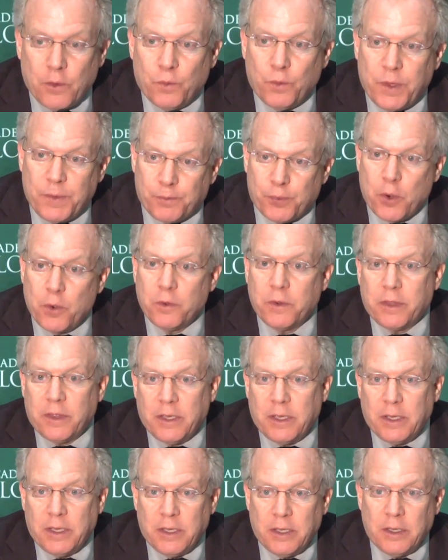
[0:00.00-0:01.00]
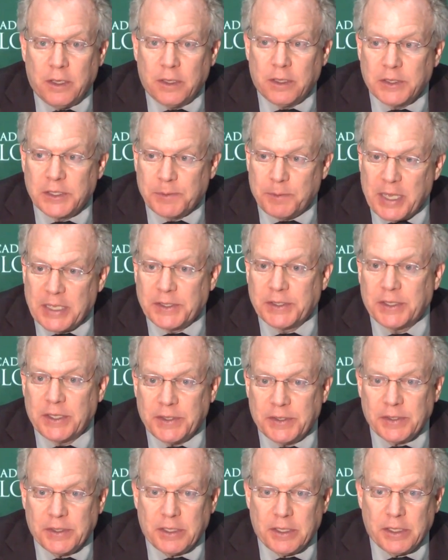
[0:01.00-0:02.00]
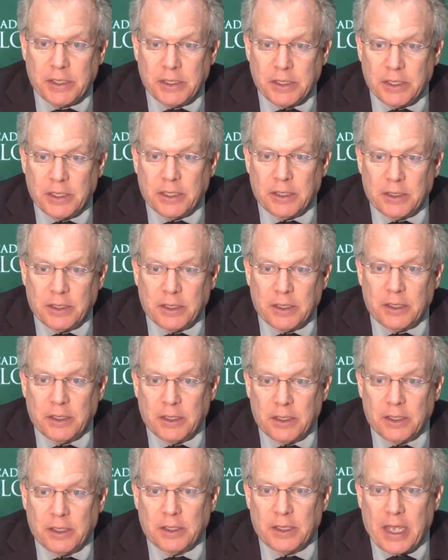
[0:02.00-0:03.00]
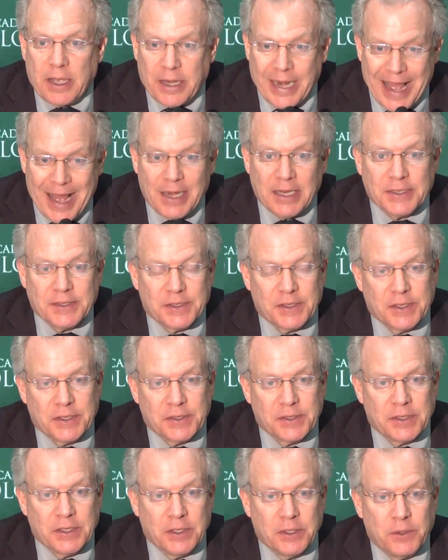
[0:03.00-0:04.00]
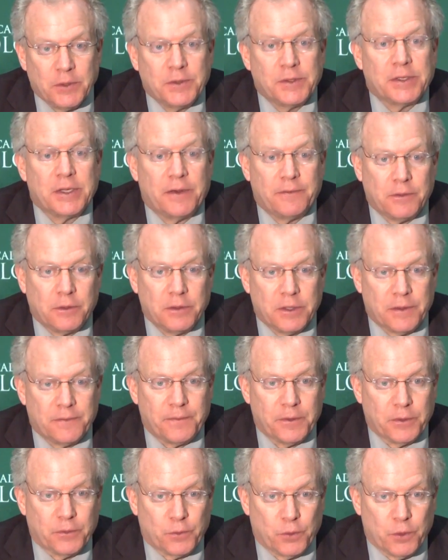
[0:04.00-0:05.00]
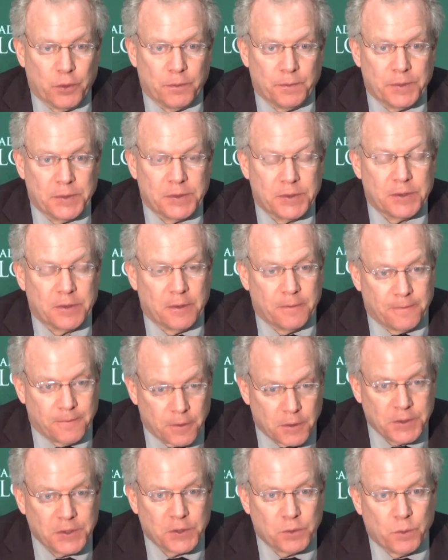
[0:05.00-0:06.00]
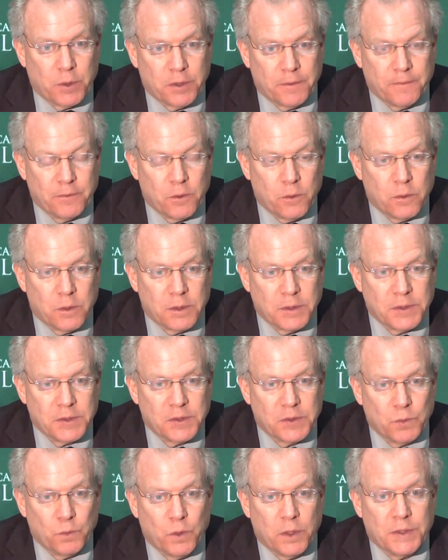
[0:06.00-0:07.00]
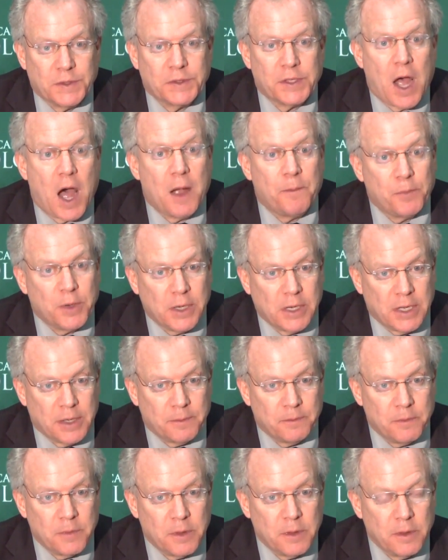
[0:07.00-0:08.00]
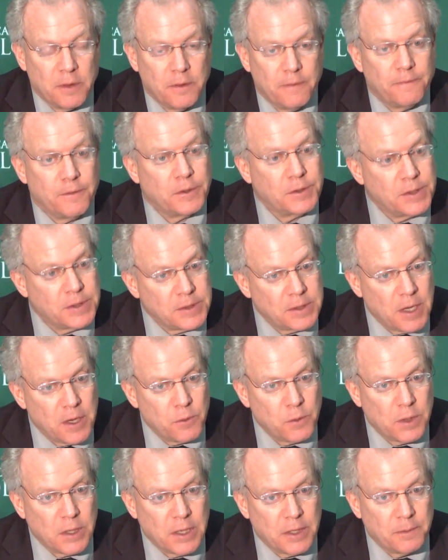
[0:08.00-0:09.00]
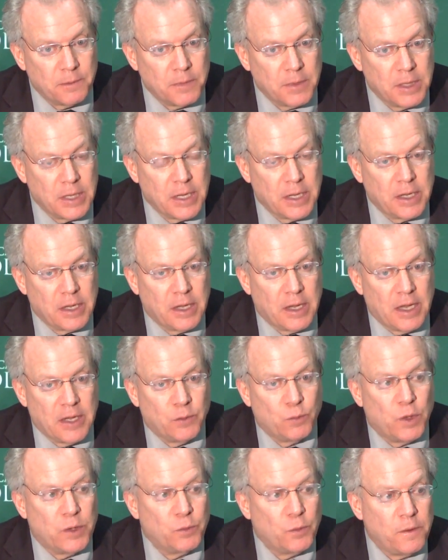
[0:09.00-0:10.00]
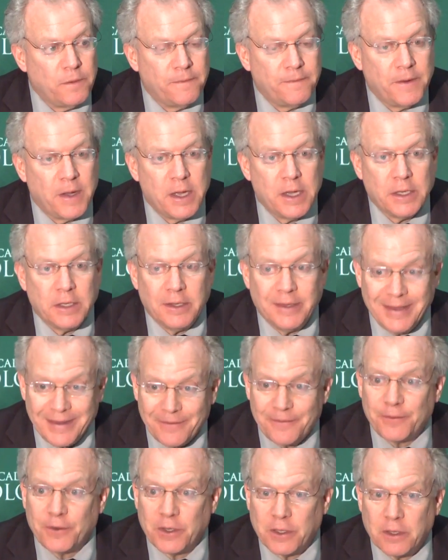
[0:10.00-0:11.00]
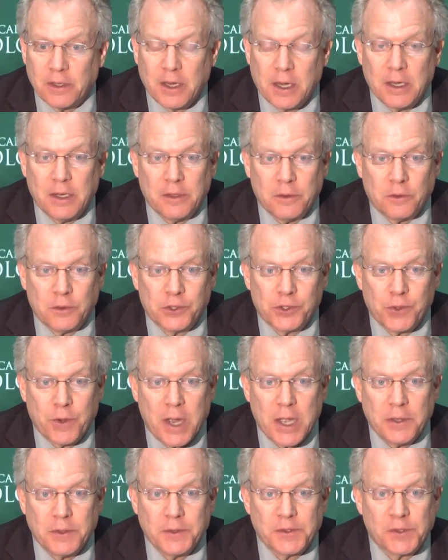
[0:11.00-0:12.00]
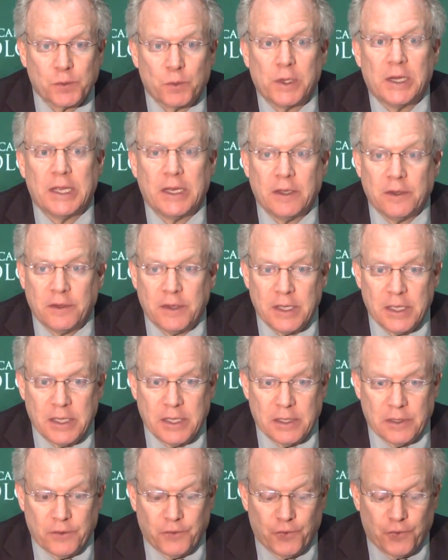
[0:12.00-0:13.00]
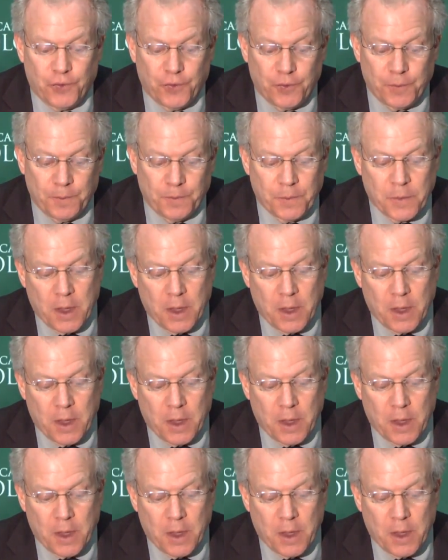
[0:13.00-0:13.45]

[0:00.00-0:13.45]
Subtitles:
We broke the spasticity analysis into several different groups. The first one, of course, was upper limb versus lower limb, and one will find different clinical trials relating to each.